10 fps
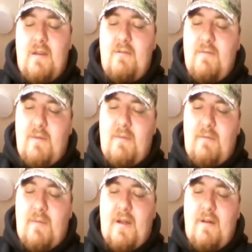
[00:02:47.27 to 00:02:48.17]
I don't remember
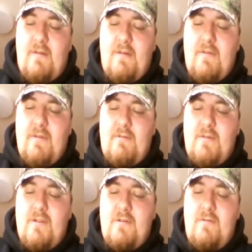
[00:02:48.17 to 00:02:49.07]
the model of the
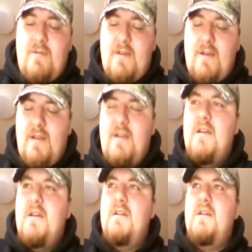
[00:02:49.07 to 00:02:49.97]
original one that I
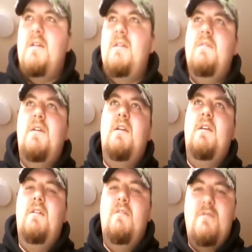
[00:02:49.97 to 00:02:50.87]
had. I had
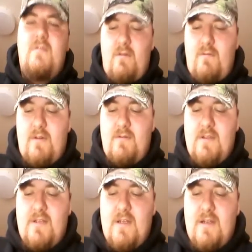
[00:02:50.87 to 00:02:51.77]
it years ago when I
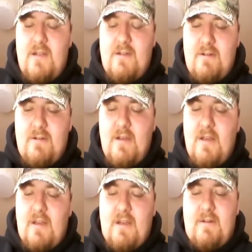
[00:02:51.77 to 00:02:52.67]
was a teenager.
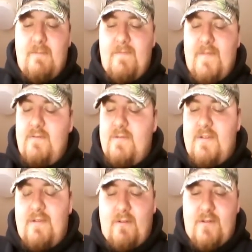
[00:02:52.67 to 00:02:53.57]
It was
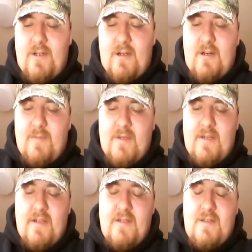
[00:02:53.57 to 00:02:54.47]
so sharp.
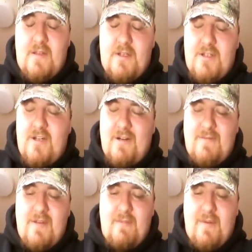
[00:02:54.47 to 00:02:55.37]
It had such a
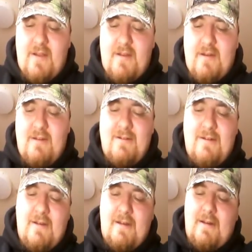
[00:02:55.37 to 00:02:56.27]
sharp tip on there.
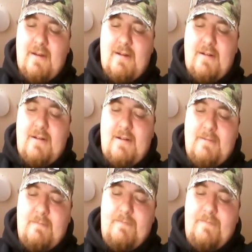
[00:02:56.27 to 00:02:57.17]

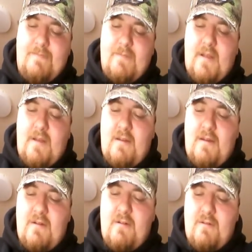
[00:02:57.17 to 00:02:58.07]
I
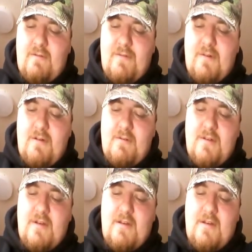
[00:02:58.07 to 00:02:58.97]
let a girlfriend
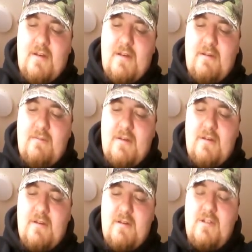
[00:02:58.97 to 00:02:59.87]
use it at the time,
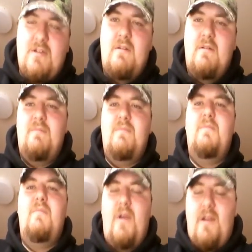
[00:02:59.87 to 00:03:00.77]
and she ended up
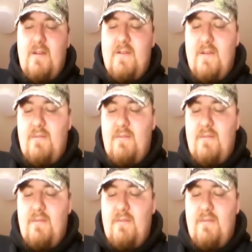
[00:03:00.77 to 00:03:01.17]
breaking the